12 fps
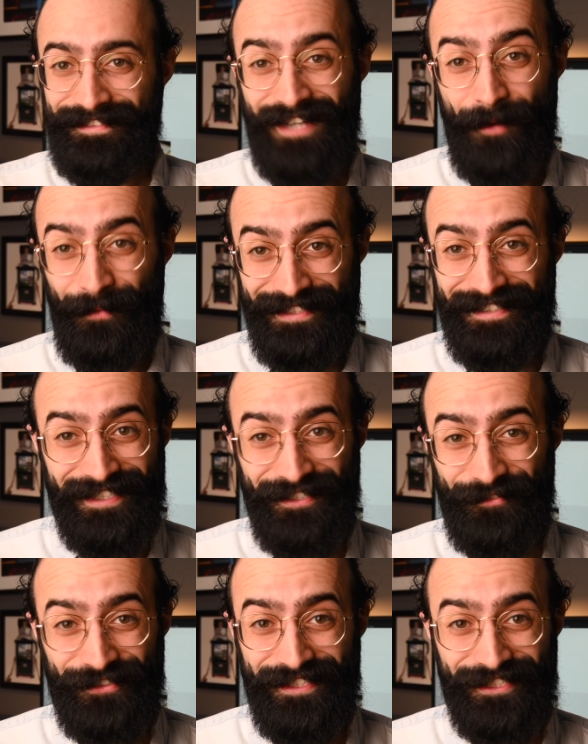I'm
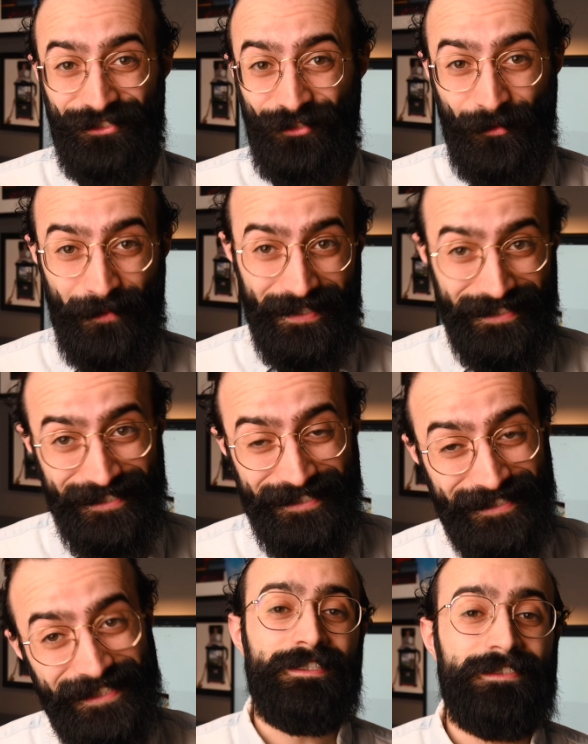excited for this so much.
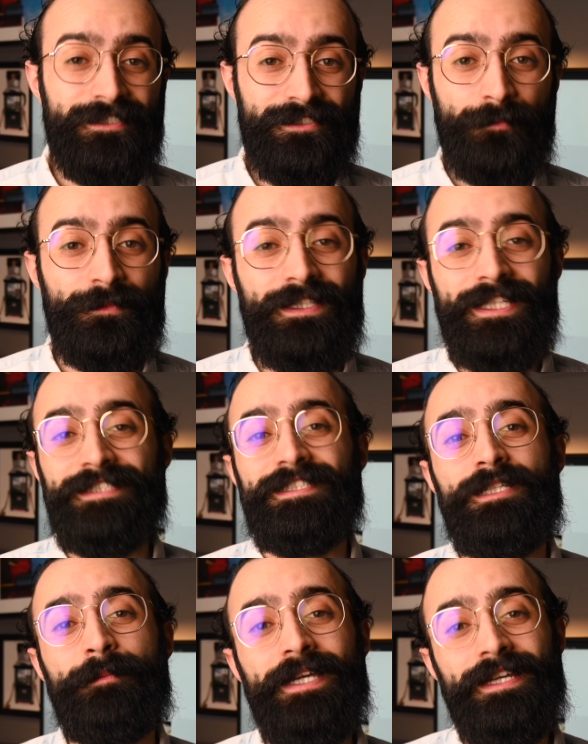This is something that's
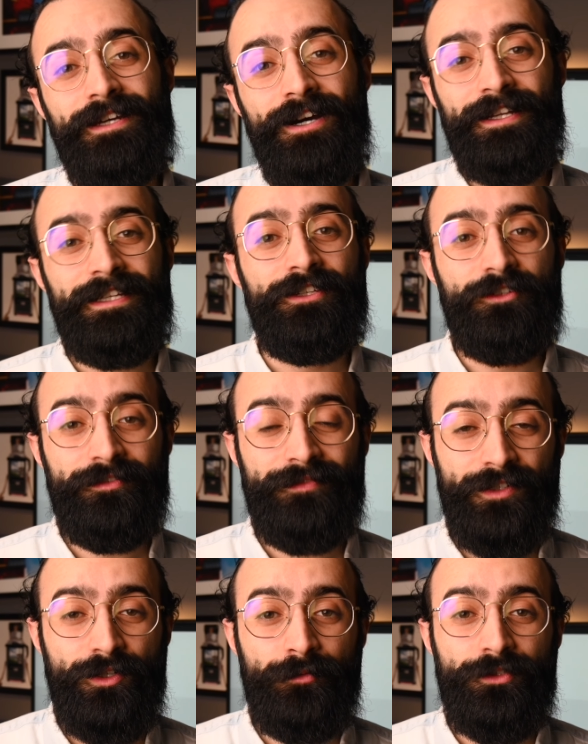gonna make cutting your
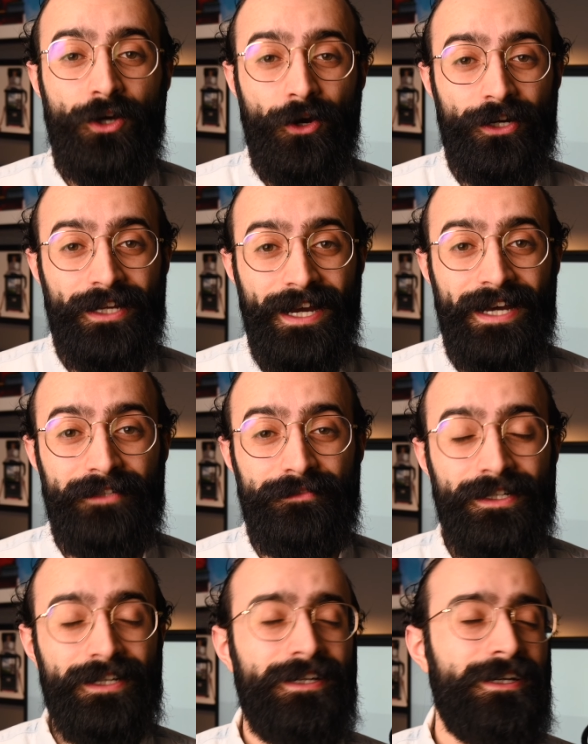film to archive
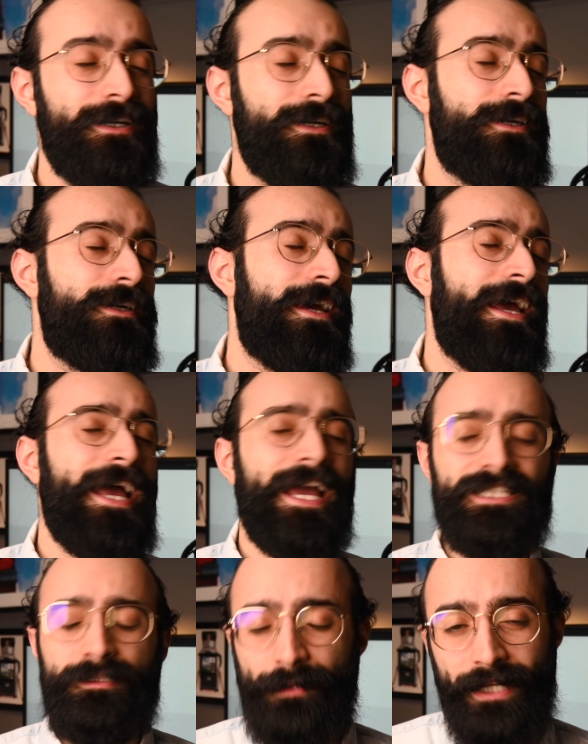
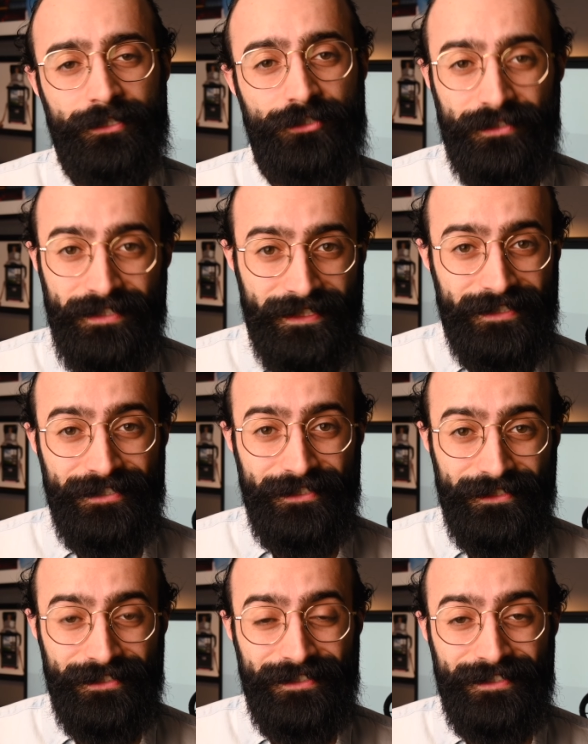exponentially
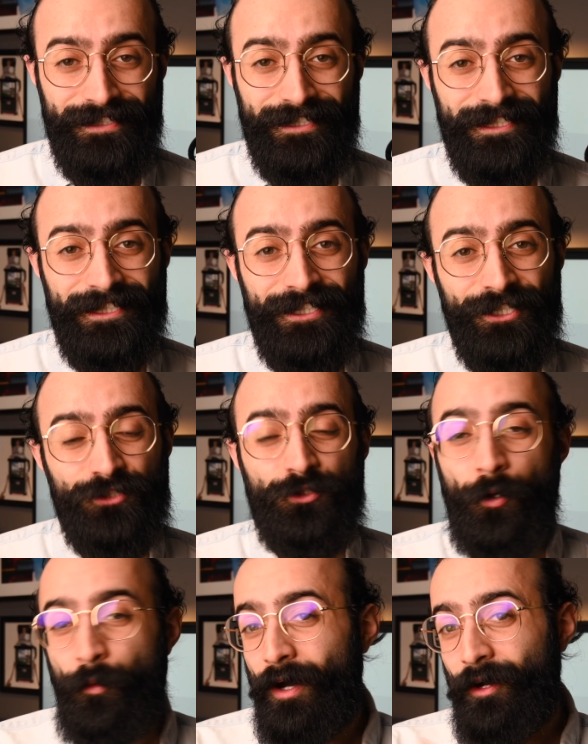easier.
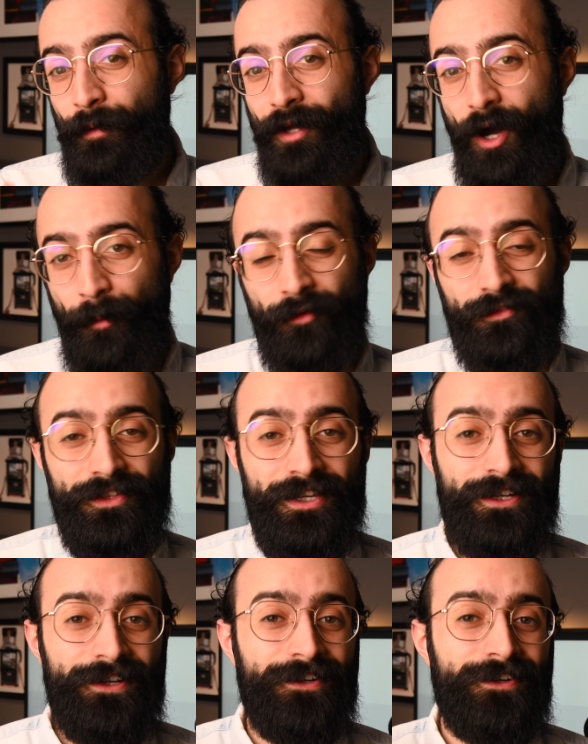So why don't we hop over
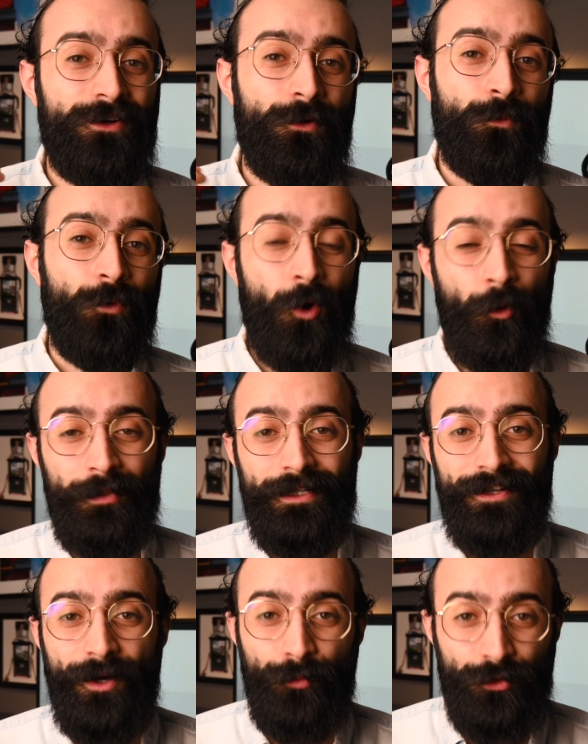there, we'll open
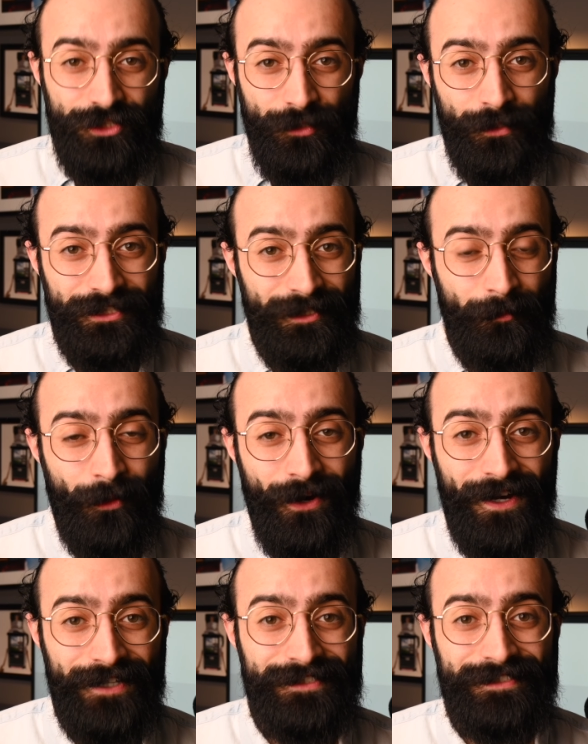it up, we'll see what's in the
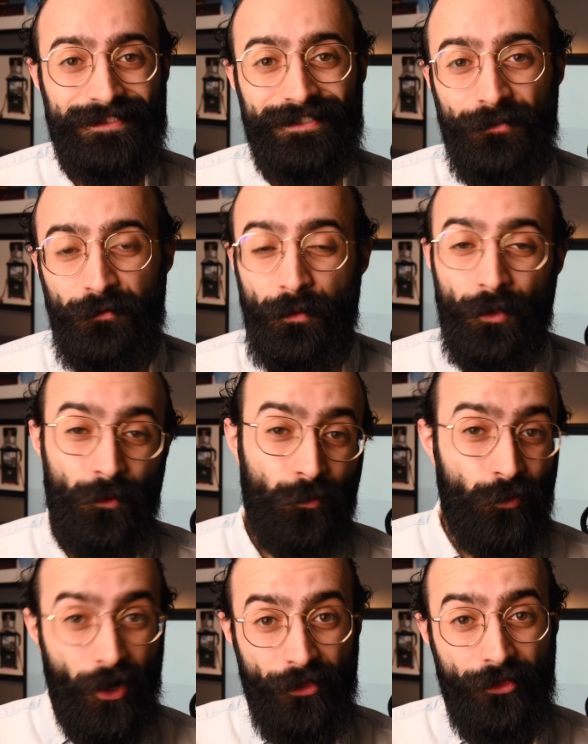box, we'll
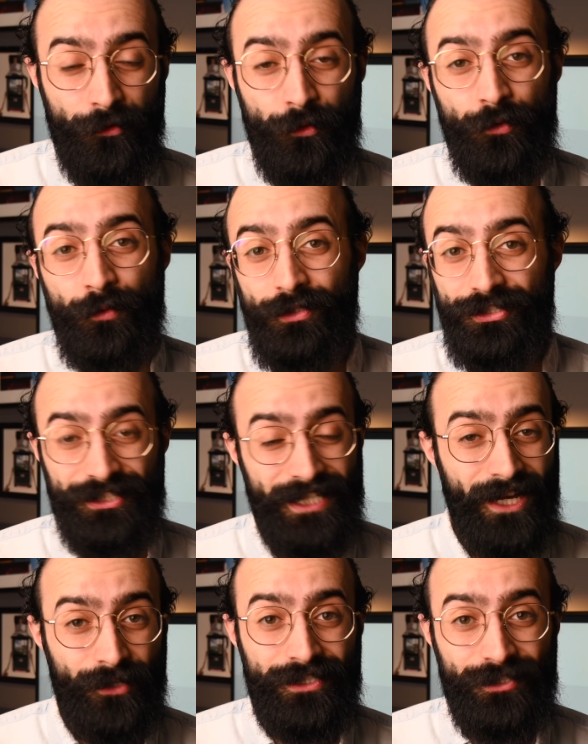run through, we'll see
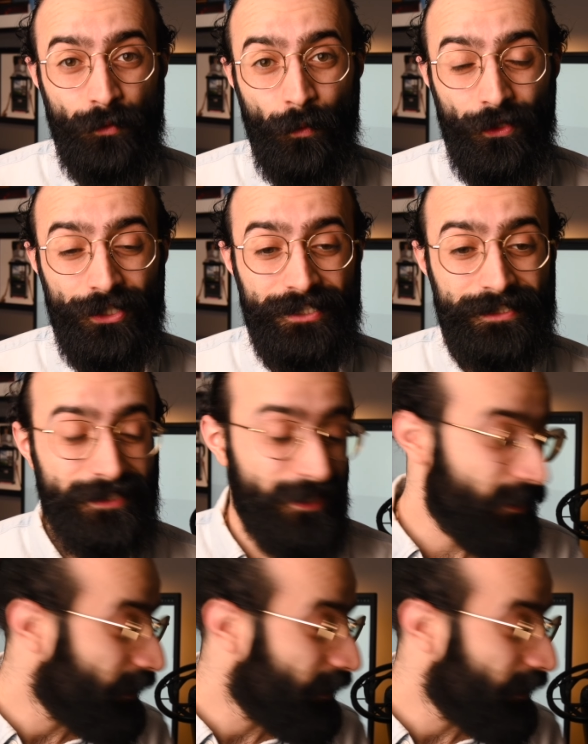how this works,